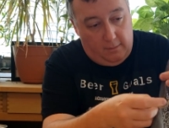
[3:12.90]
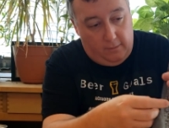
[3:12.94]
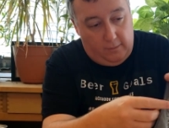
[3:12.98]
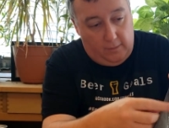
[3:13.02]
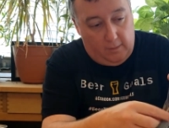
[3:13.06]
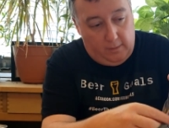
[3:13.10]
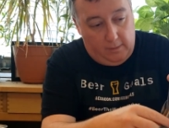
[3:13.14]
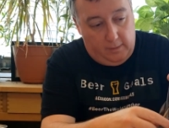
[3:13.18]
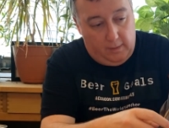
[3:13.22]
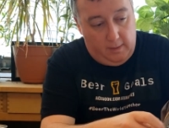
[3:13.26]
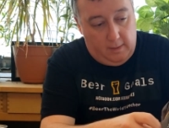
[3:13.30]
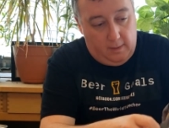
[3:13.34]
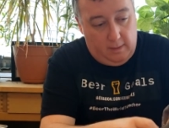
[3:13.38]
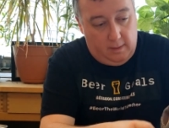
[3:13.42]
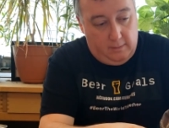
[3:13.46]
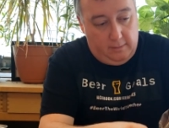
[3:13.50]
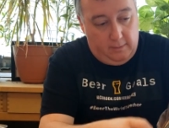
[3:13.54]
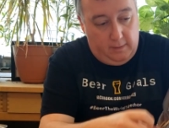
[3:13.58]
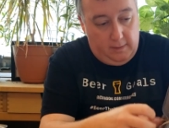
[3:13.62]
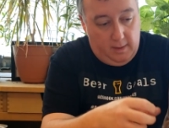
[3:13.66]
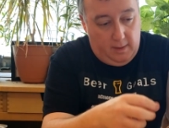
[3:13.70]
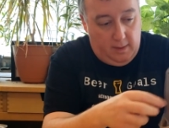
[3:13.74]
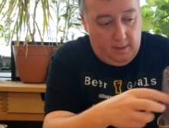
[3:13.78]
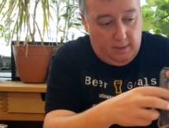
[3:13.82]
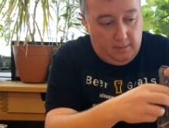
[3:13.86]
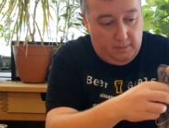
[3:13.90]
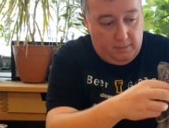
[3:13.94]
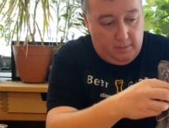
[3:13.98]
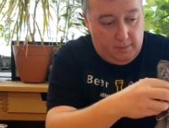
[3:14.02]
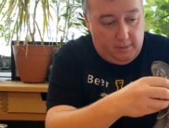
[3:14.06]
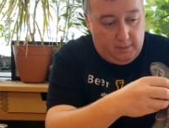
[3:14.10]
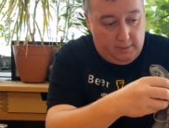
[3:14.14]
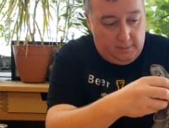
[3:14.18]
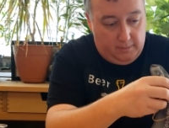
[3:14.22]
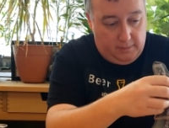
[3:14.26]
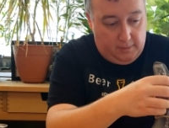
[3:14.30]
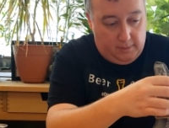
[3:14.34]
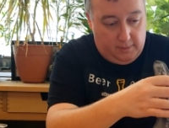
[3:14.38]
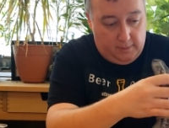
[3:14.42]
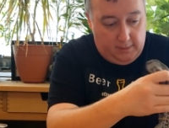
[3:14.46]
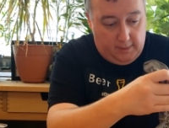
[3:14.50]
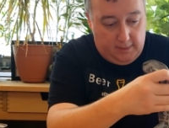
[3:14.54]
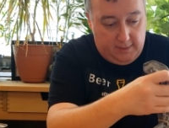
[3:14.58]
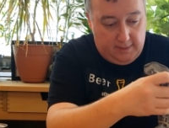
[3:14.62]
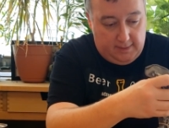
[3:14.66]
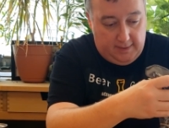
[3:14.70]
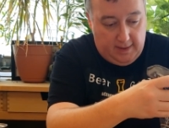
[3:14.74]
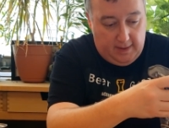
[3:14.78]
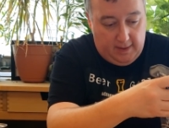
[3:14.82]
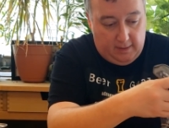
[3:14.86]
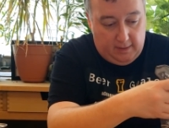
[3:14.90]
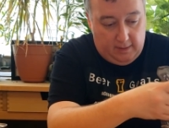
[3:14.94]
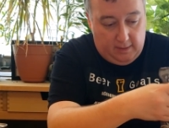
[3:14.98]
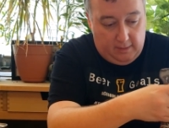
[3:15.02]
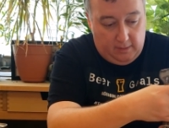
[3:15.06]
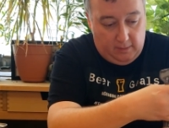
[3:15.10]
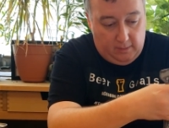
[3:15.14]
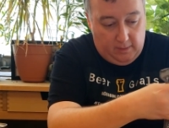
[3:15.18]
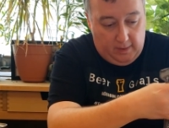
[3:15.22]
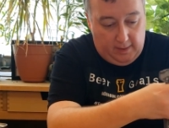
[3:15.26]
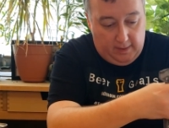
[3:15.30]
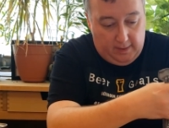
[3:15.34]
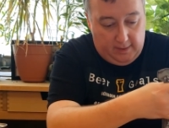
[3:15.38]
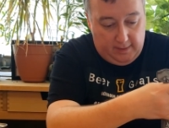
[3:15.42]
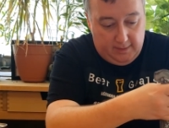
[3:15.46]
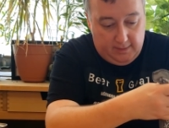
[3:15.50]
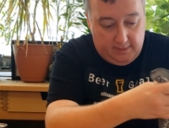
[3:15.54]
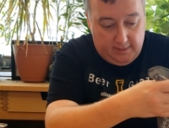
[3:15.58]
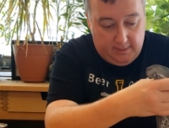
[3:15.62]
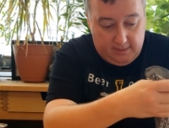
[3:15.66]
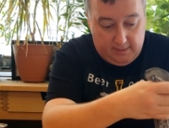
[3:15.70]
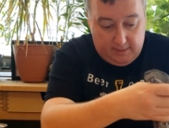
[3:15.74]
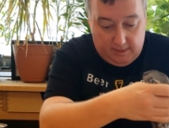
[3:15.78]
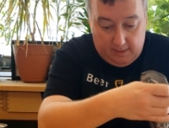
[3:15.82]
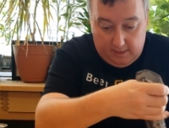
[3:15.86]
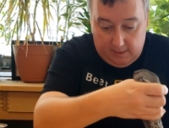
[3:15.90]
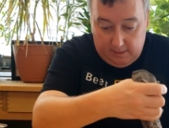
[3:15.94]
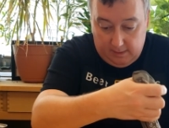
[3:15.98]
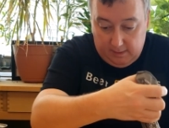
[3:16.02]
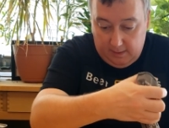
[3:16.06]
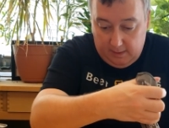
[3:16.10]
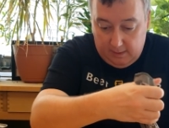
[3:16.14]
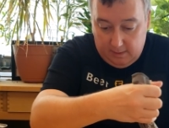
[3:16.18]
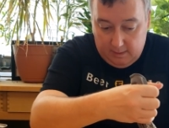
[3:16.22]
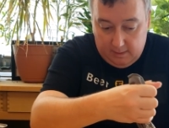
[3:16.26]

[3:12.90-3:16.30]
fold it over, pull, pull this down all the way nice and snug.